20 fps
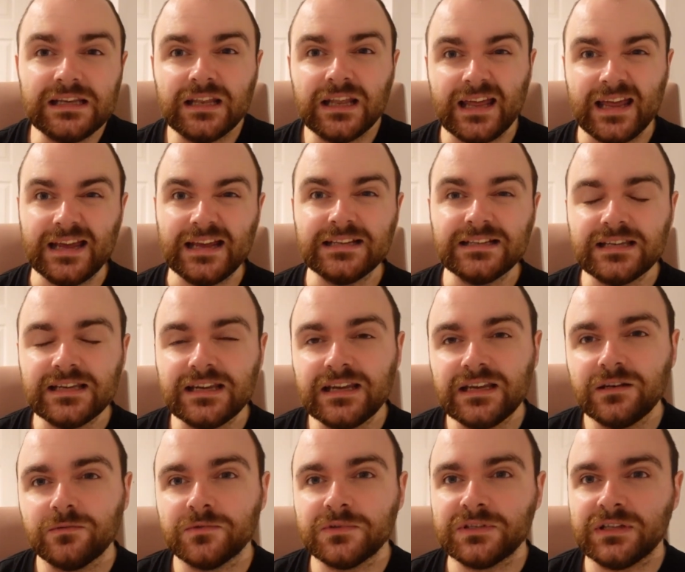Ila
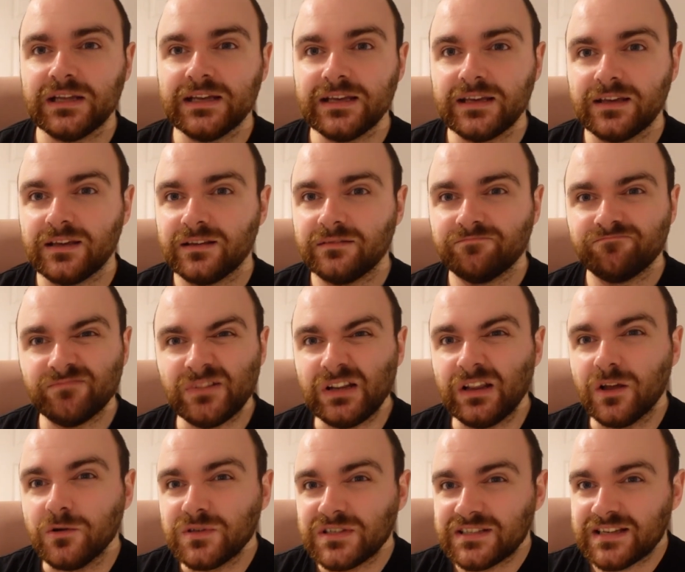18 was like
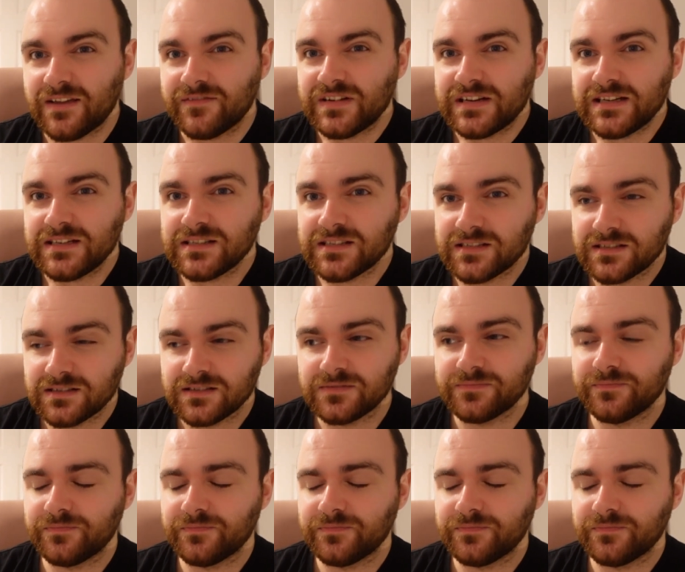low 70s,